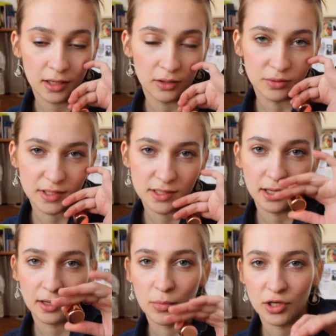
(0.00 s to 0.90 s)
it'll
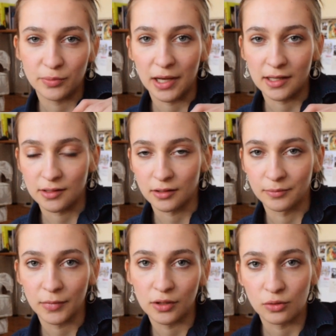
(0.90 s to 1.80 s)
stick much
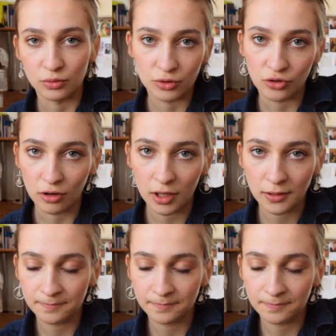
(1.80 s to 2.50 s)
better and hold stronger.